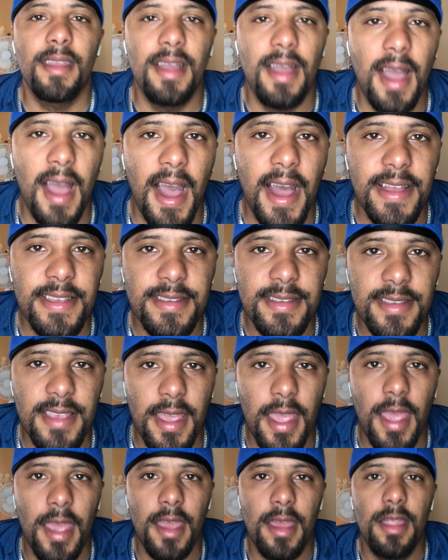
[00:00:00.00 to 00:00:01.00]
I
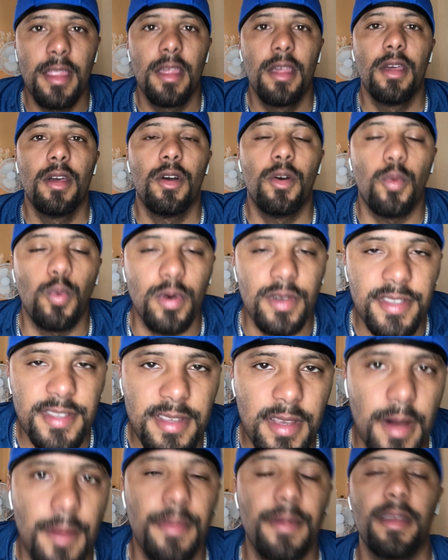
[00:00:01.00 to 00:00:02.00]
said, what's
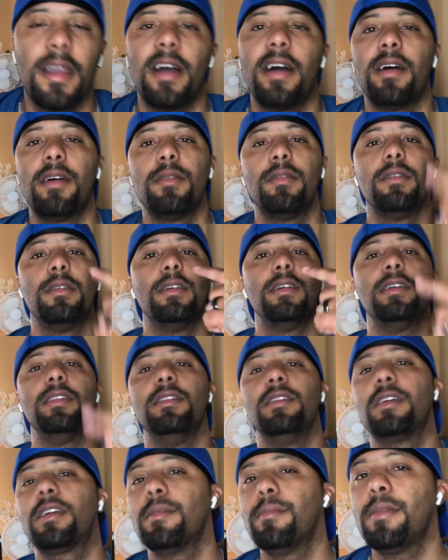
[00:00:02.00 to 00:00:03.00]
up, y'all?
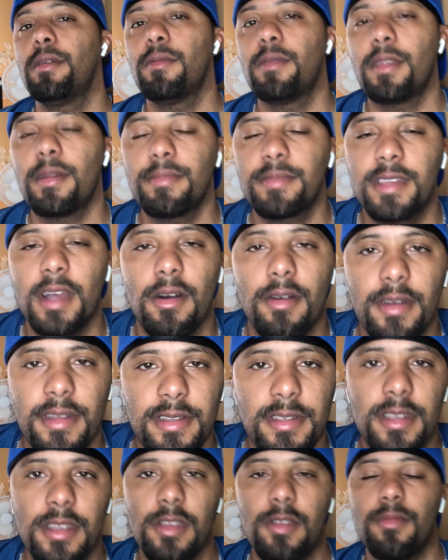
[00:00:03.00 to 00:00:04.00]
Look at me when I'm talking
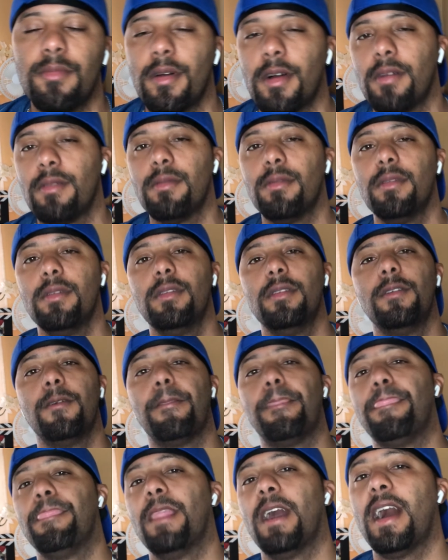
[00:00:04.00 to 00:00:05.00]
to you, bro.
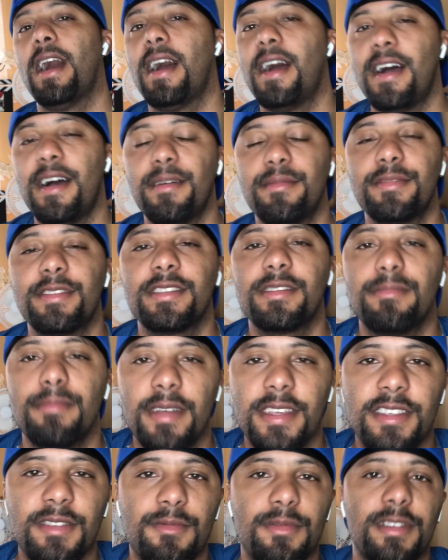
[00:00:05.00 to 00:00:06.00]
Nah, I'm just
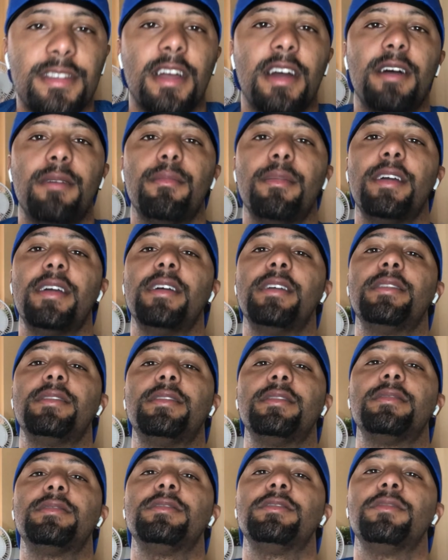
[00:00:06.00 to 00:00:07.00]
messing with y'all, man.
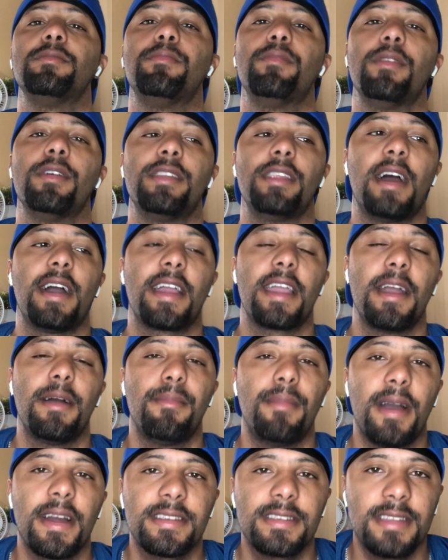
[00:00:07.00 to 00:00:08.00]
This is your boy Knockout
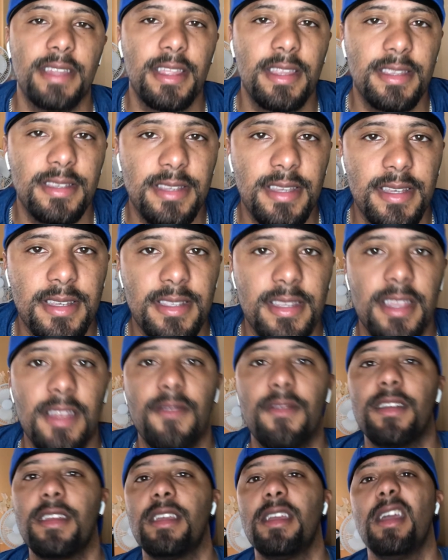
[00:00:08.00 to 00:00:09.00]
Boxing 86
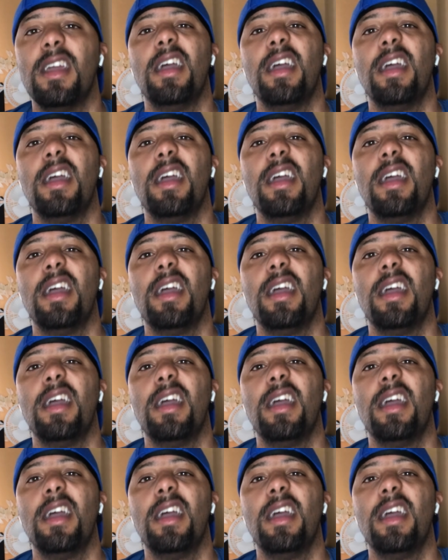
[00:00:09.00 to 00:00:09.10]
TV,